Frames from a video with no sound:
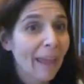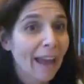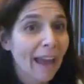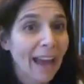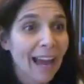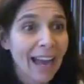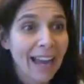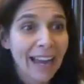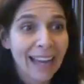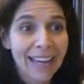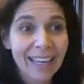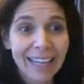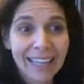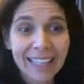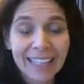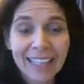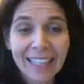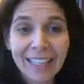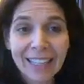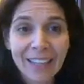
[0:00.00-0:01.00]
I
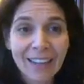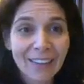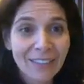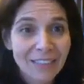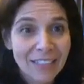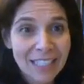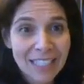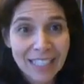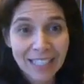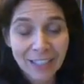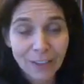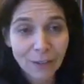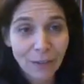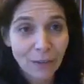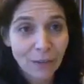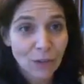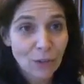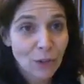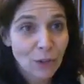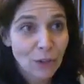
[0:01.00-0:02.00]
love to
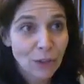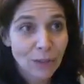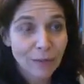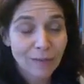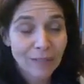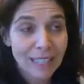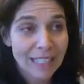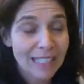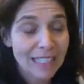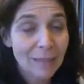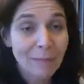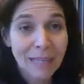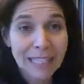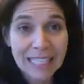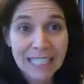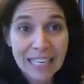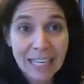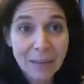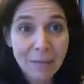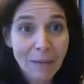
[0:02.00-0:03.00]
see my
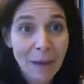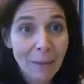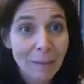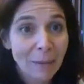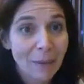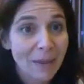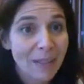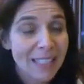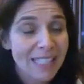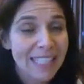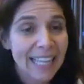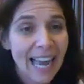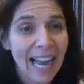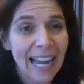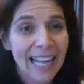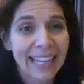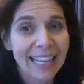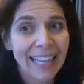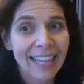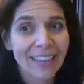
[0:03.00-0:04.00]
team members.
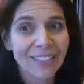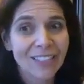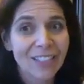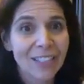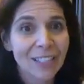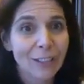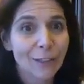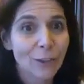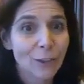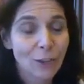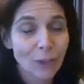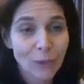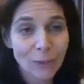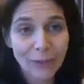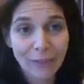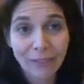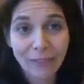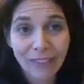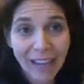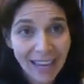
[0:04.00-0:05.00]
I love to do
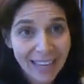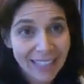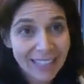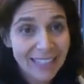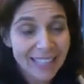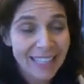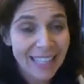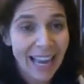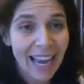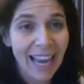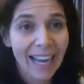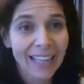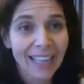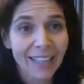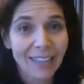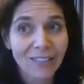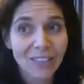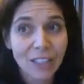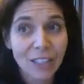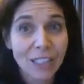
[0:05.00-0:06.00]
events. I
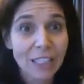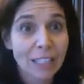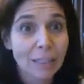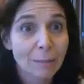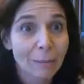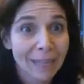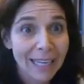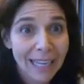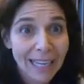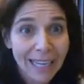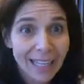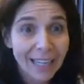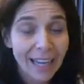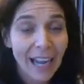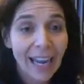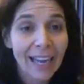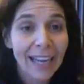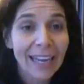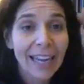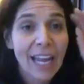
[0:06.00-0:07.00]
love to speak.
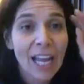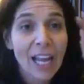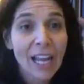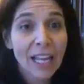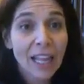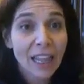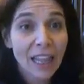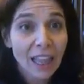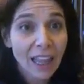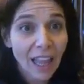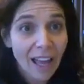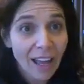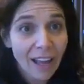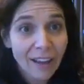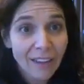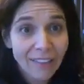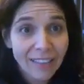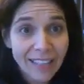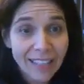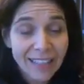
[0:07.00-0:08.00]
I
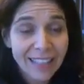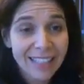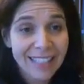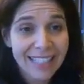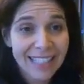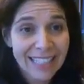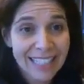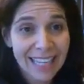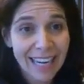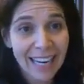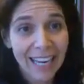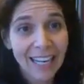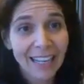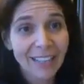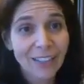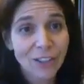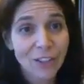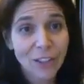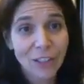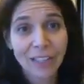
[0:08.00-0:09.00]
love the
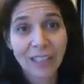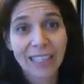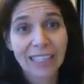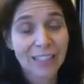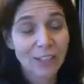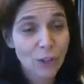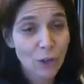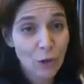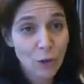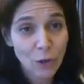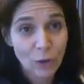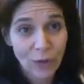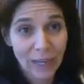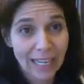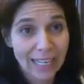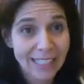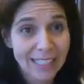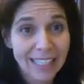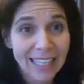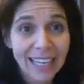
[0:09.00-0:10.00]
stage. It's
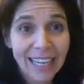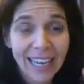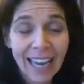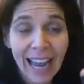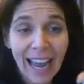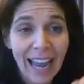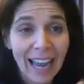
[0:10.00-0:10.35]
crazy.